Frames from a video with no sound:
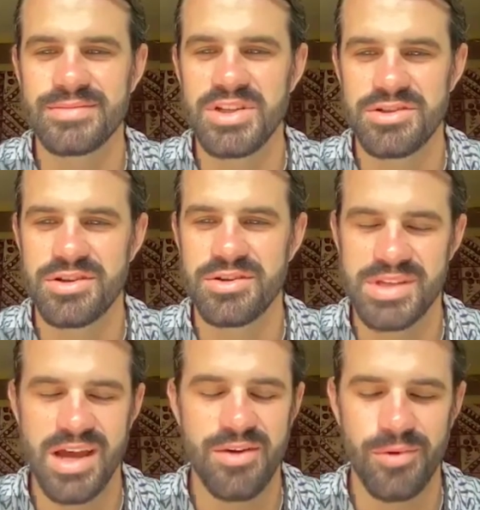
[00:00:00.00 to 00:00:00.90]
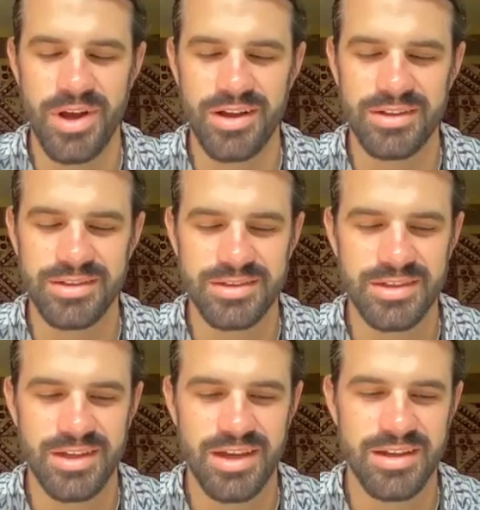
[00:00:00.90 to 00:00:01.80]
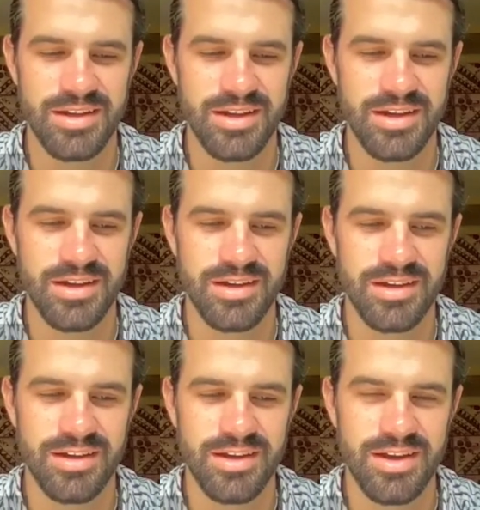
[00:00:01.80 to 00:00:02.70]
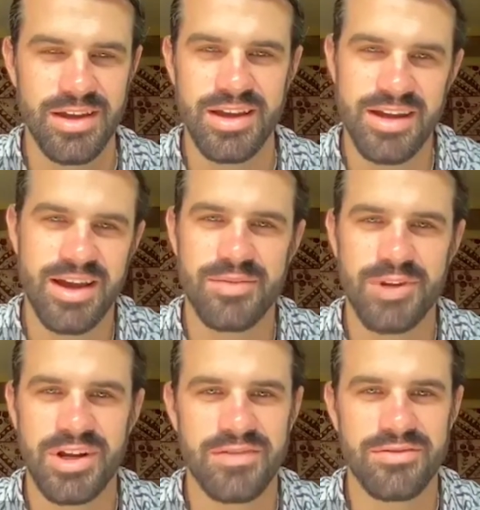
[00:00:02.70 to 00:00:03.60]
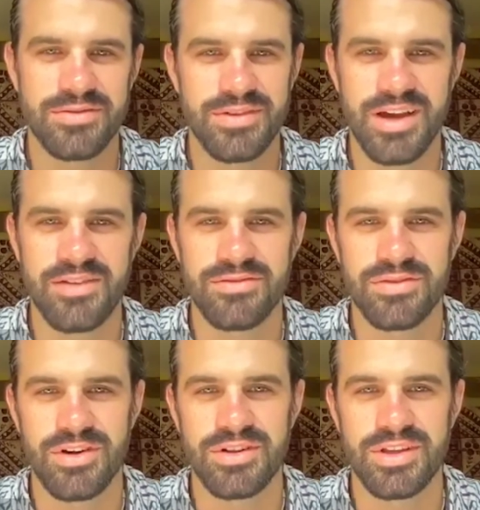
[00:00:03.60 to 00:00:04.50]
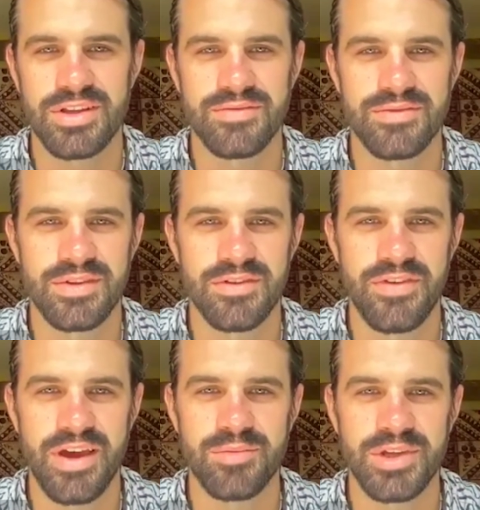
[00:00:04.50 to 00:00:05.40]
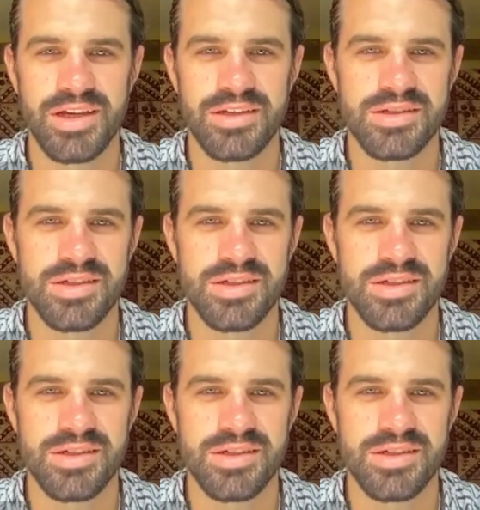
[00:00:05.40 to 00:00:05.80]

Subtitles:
shows that well. And yeah, I mean, I've heard the family has